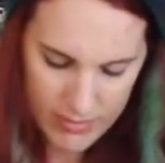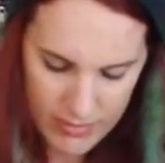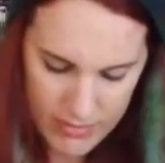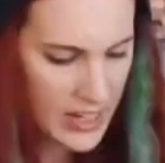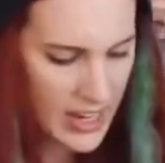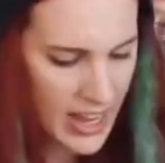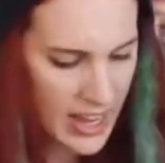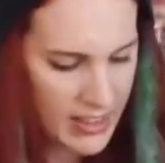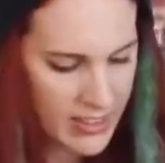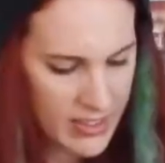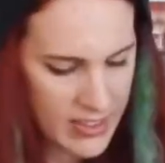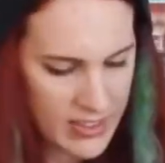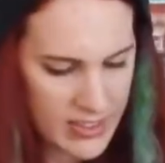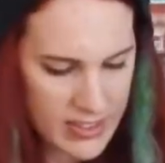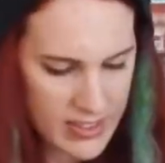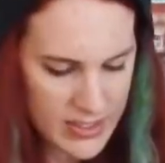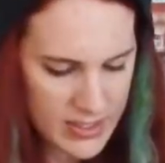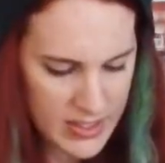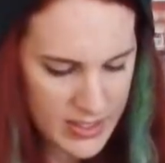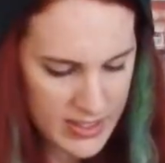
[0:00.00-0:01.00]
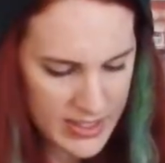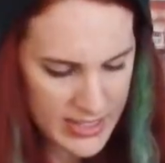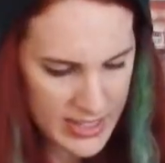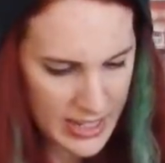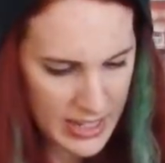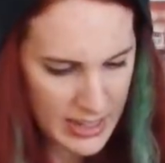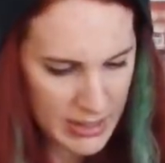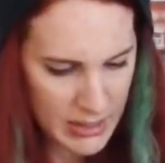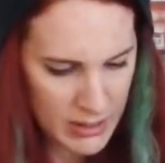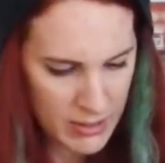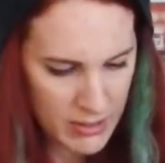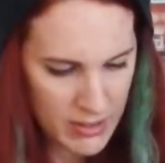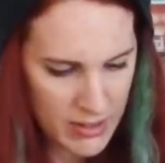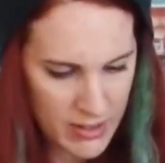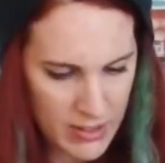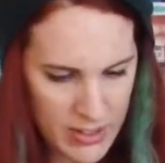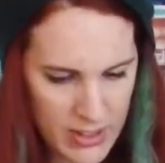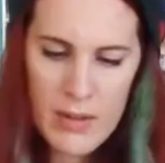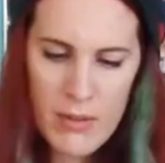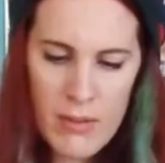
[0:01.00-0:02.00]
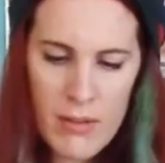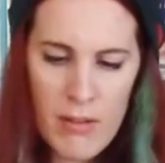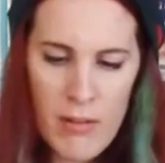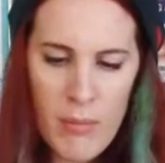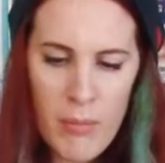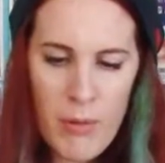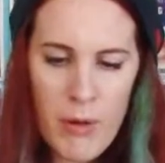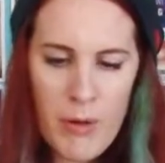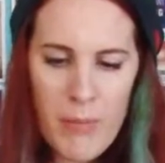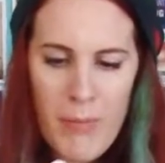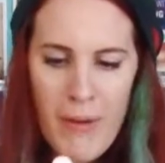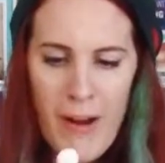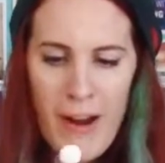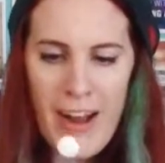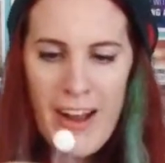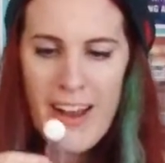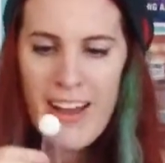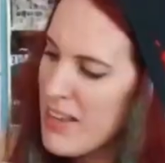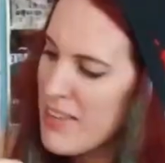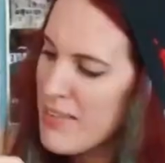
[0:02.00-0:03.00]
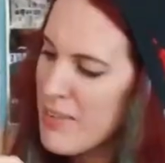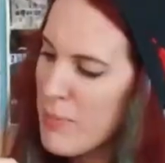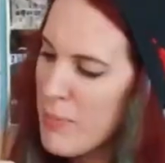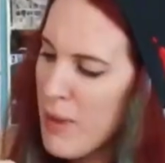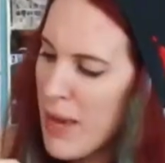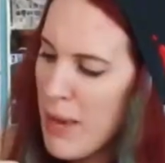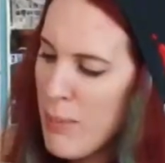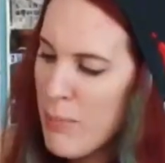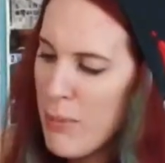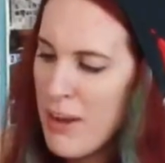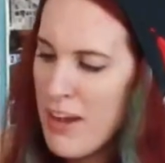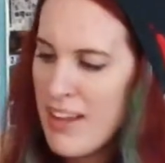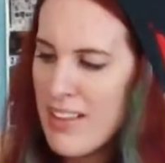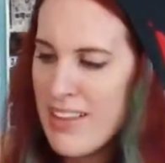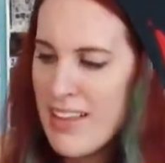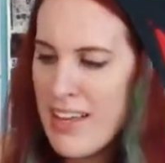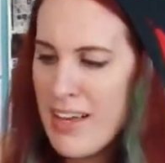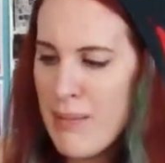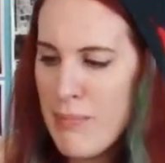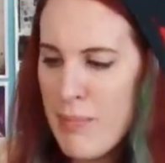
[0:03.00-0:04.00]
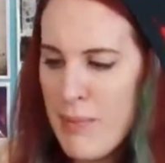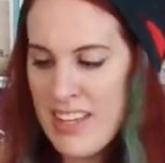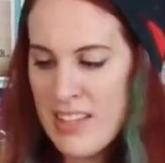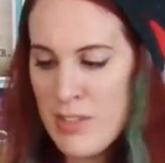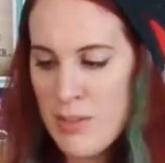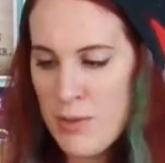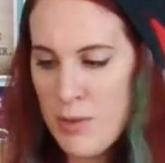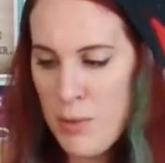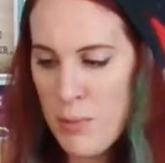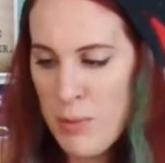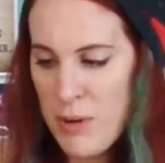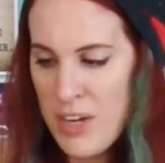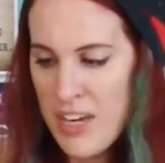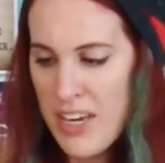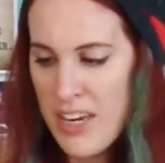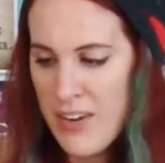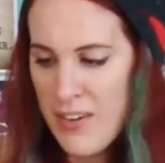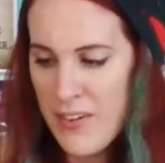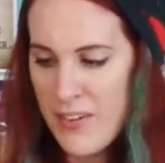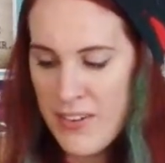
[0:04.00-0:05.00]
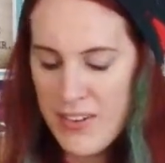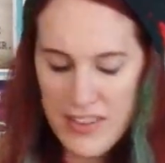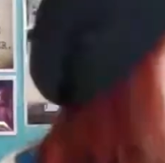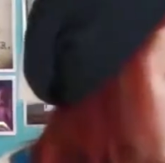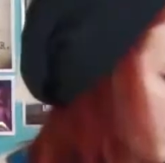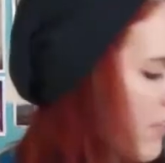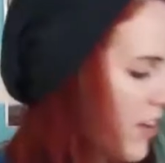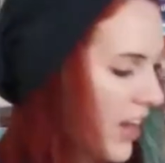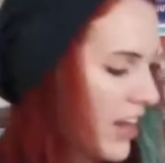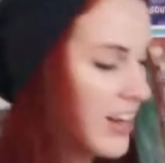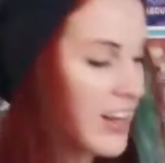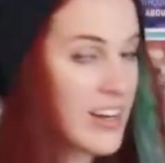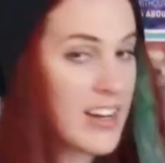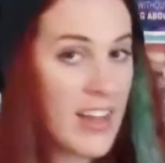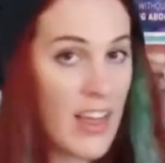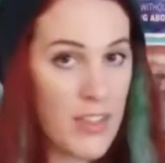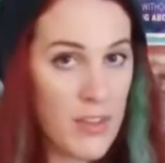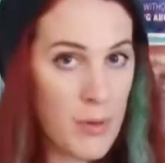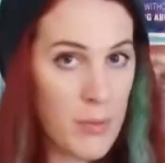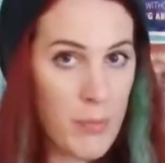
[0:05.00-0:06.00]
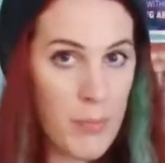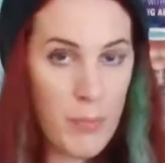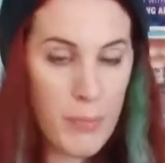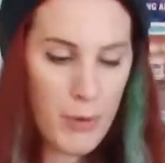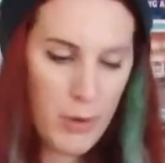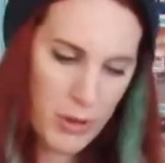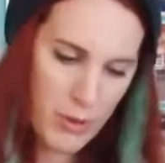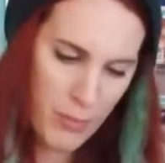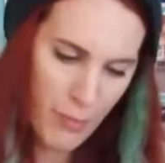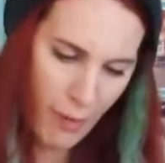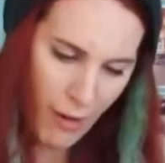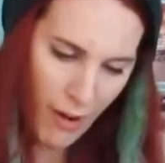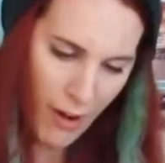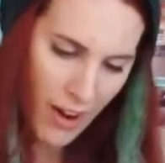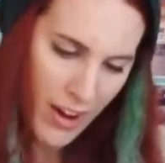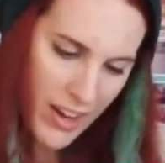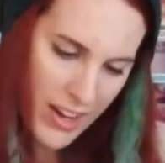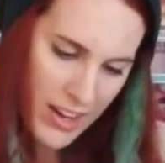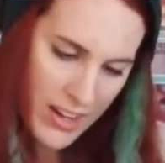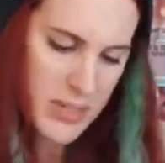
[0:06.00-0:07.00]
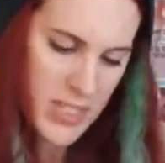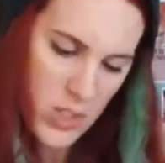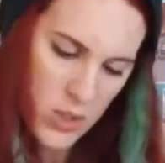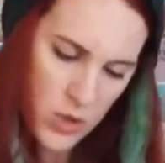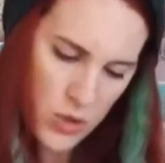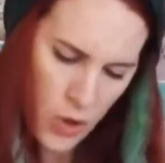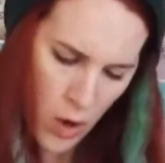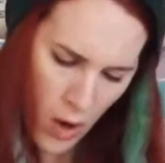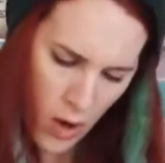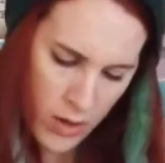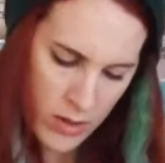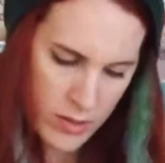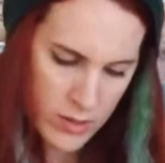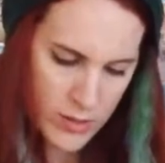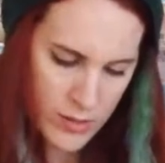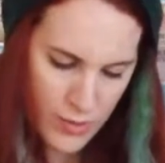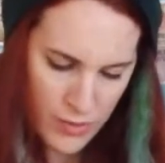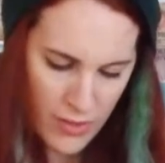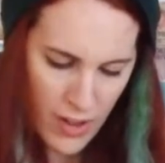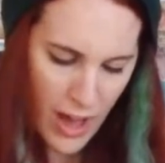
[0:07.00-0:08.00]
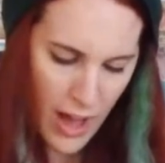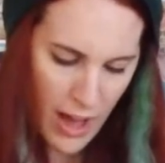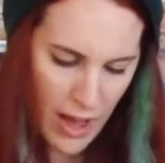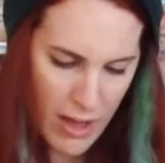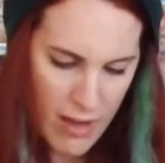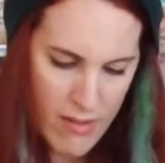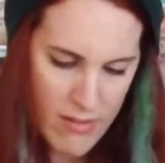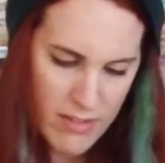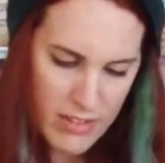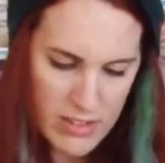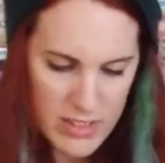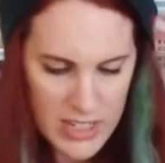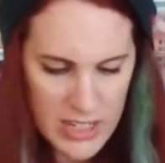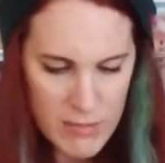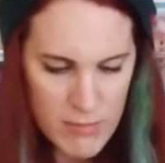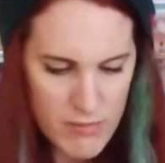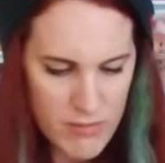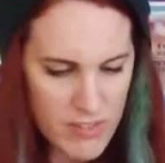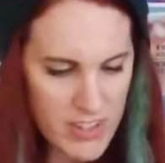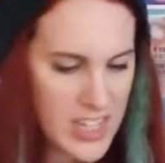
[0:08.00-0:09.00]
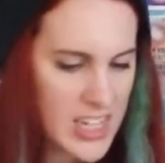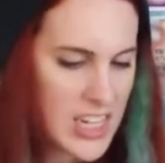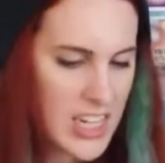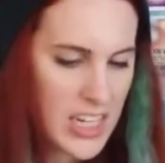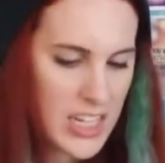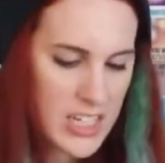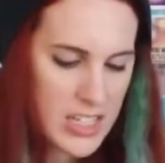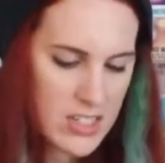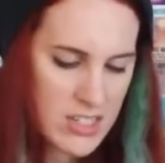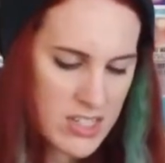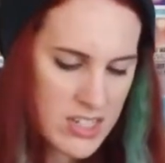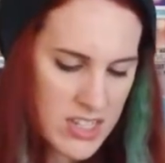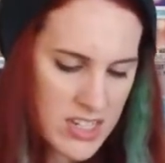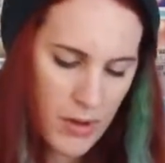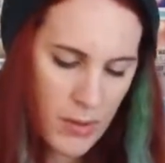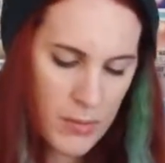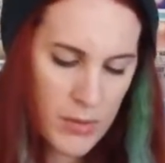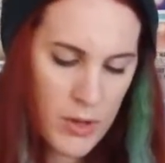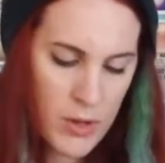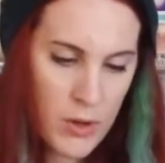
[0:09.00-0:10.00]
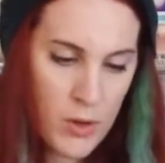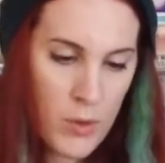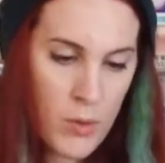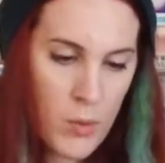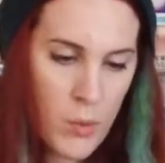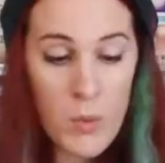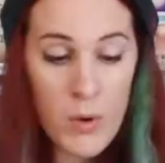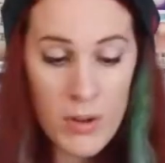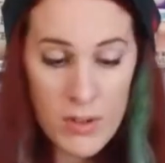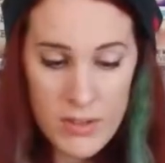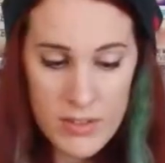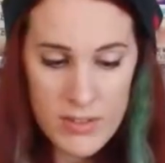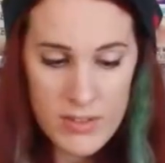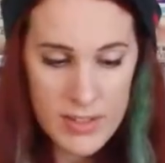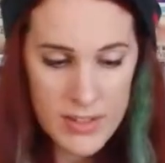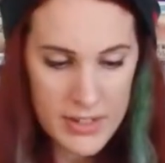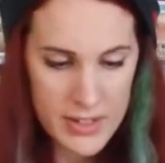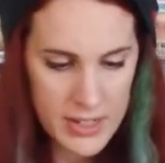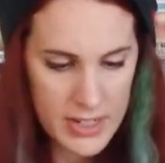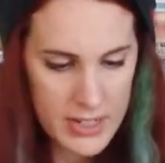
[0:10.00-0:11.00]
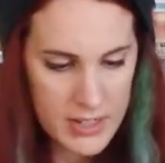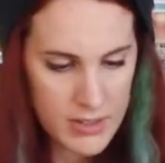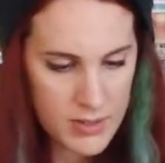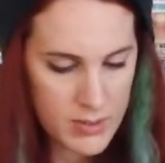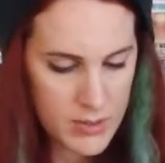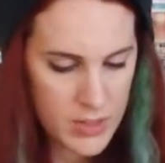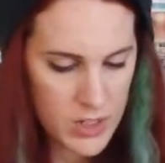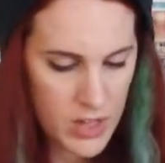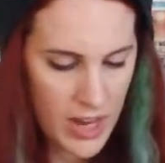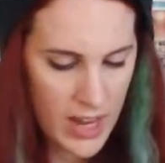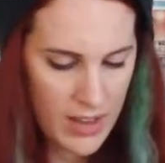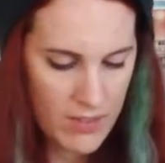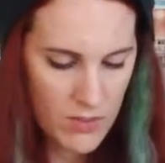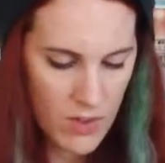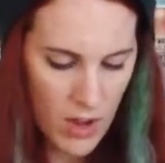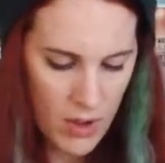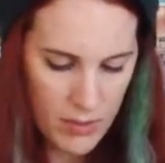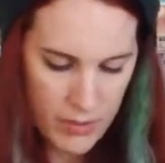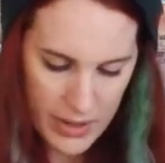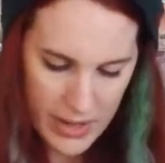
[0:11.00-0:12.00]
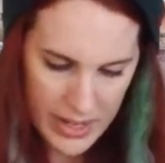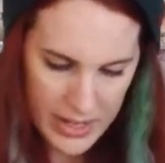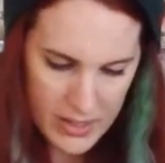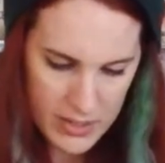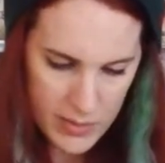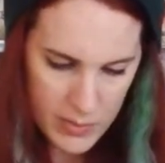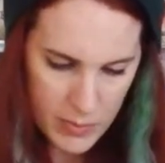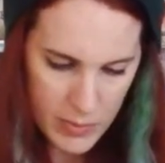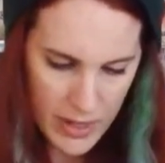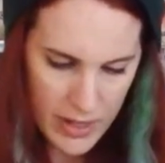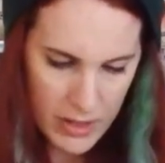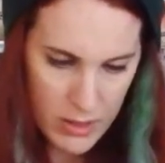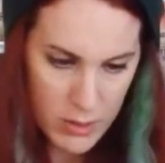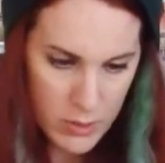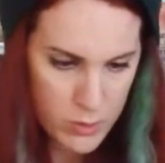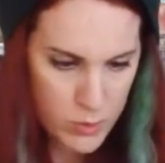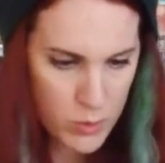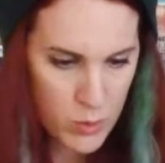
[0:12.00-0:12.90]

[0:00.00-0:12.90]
Yeah, I think this is just like a little cute little bookmark. It's a paper clip. That's super cute. I've got another bookmark. Be Strong, Survive, Teen Phoenix from the New World series, which I have not read, but it looks